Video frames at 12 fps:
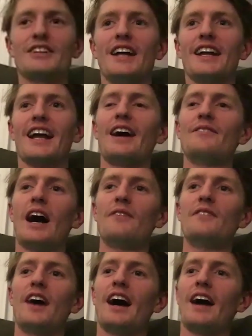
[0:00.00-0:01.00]
like,
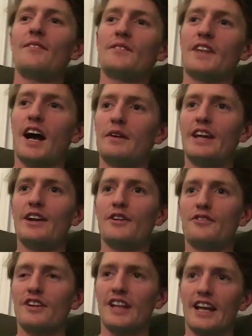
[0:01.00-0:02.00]
I'm coming here
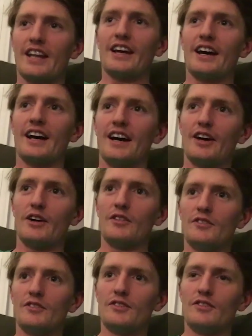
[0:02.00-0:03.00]
for like a
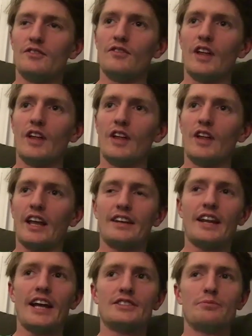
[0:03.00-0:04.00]

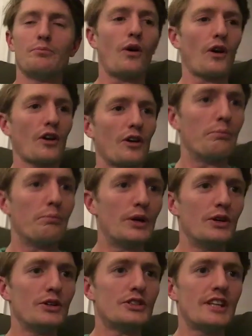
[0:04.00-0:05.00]
nice moral
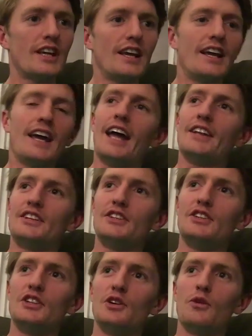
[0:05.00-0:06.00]
boost and
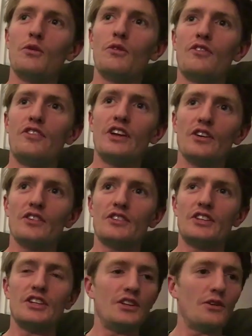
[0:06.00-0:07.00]
to do
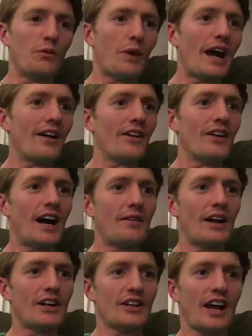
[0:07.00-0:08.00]
well.
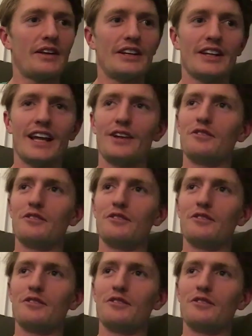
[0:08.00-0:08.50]
I'm not coming to